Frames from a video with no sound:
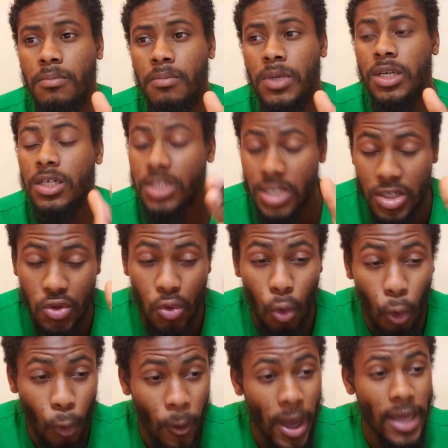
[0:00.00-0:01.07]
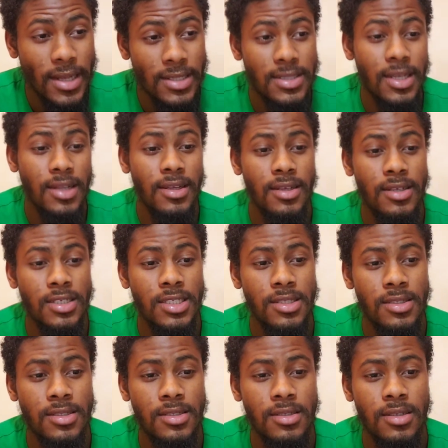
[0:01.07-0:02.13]
because they know why they're telling you this.
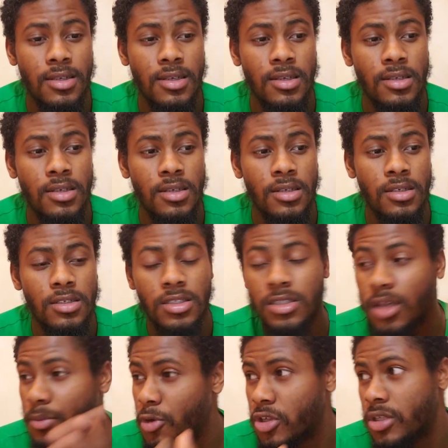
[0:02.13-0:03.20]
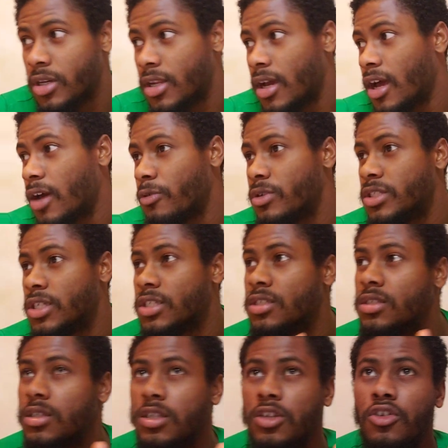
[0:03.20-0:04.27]
Some, on the other hand, will just
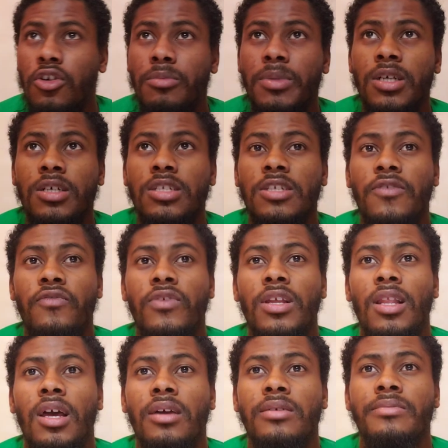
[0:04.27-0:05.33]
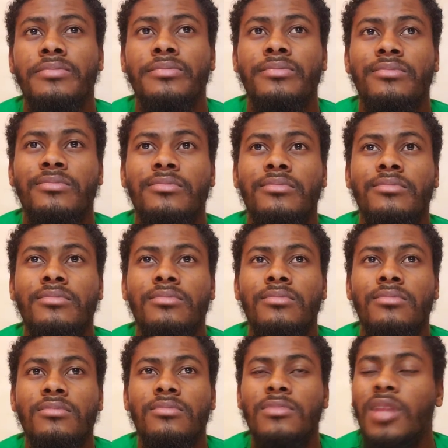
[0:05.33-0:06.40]
turn it on because they feel like,
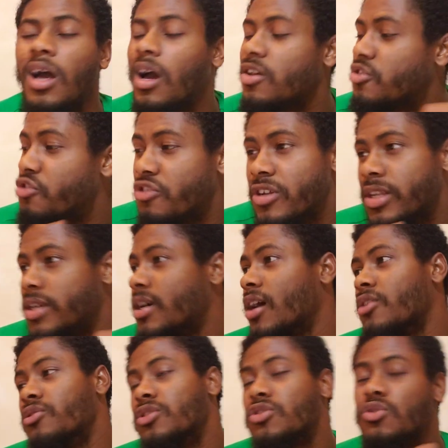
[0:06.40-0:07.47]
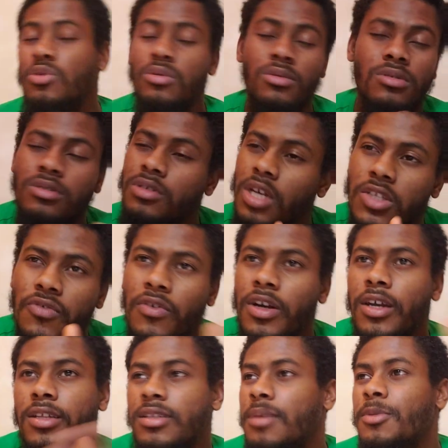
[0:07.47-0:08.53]
nah, you really can't do it, so just
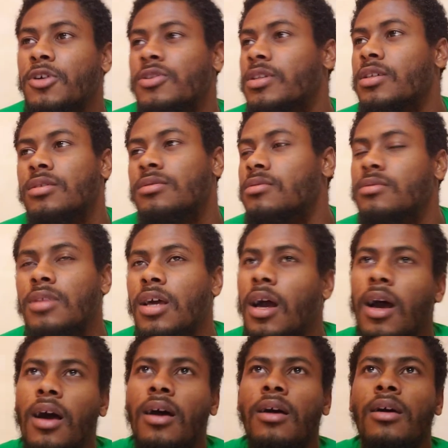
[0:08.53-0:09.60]
forget about it. Nah,